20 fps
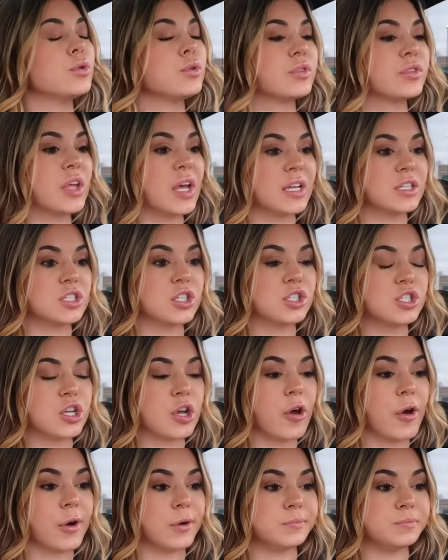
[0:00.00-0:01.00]
thing to
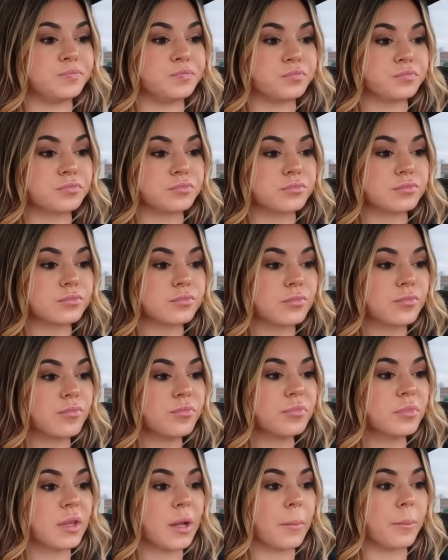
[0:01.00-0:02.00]
do.
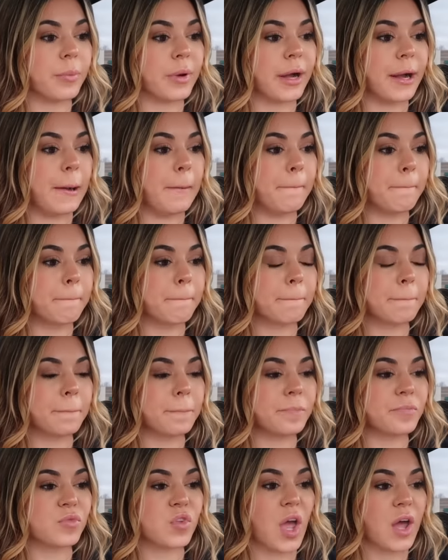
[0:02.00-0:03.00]
But,
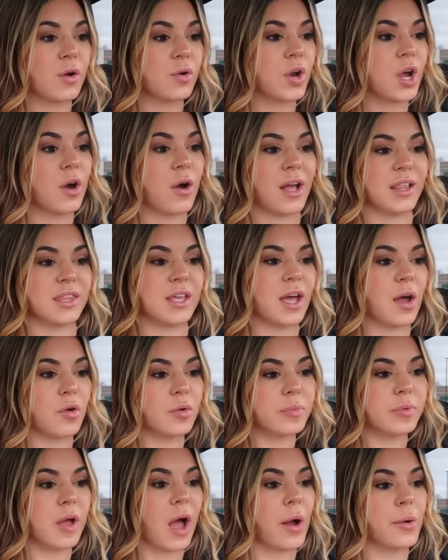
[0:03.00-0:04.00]
yeah, I don't know. I think
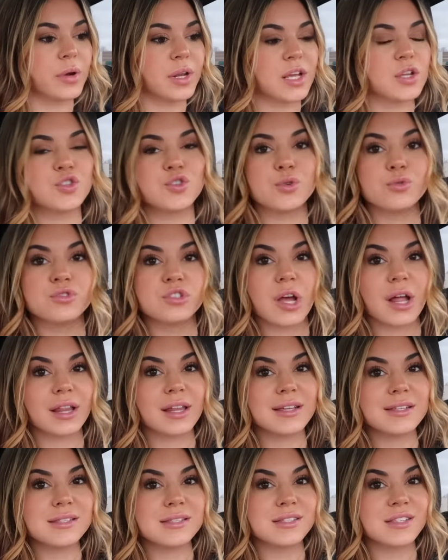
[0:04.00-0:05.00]
I would get too
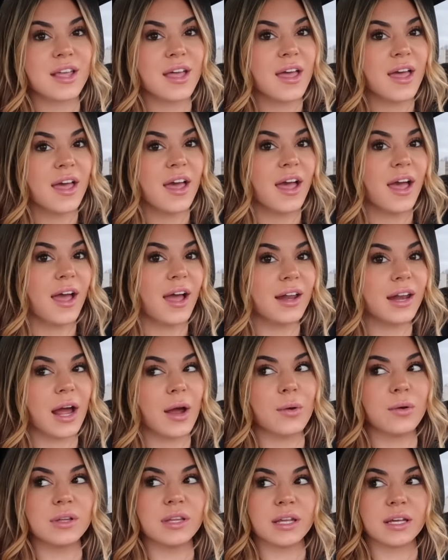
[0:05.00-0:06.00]
jealous and
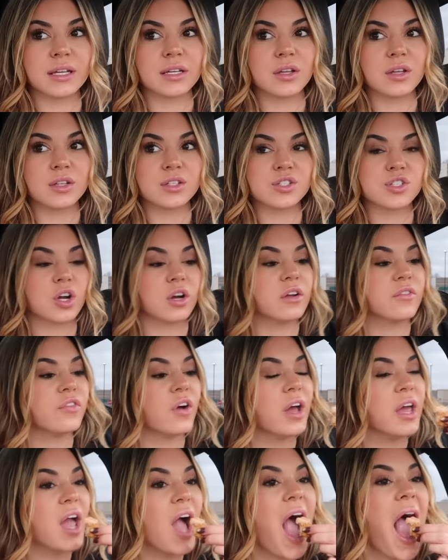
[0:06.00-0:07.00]
I would, like, start a
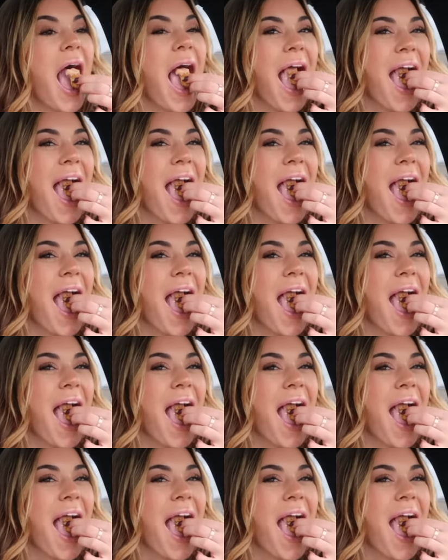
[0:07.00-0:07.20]
fight.